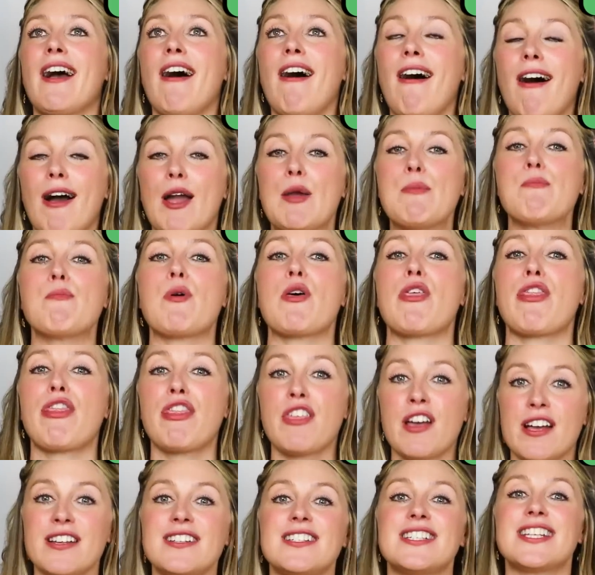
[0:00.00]

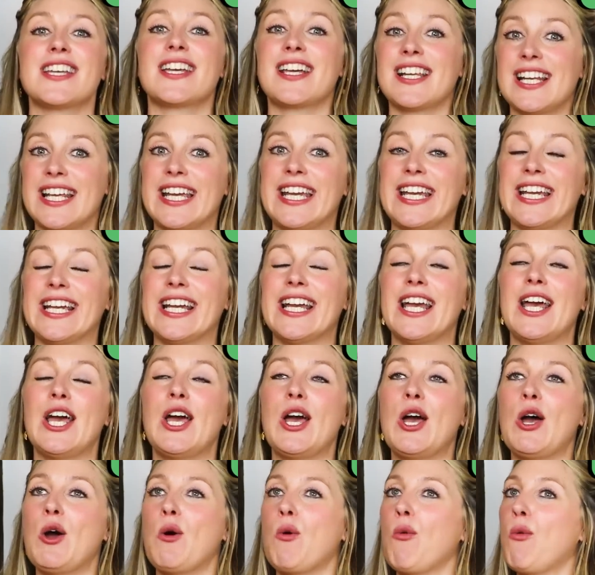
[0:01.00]
hypothetically,
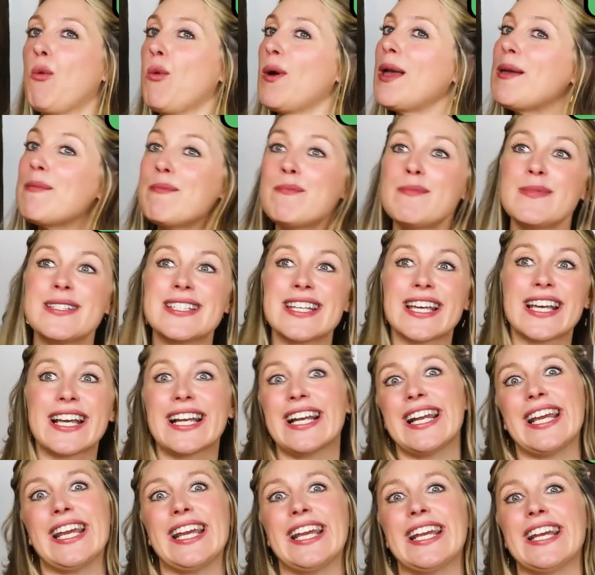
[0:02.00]

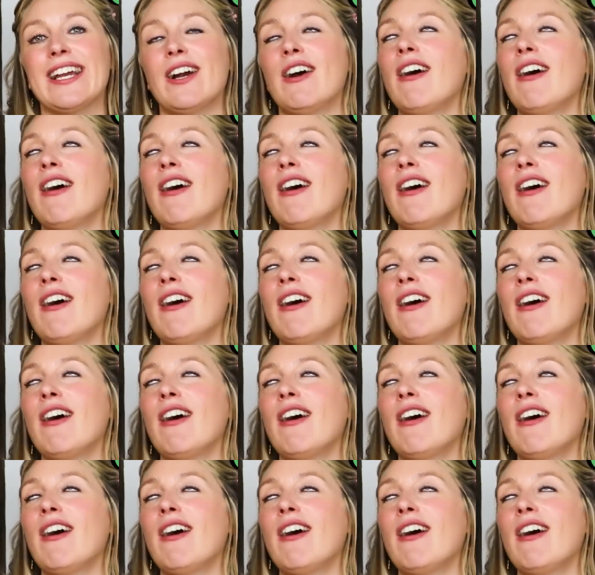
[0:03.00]
whimsically.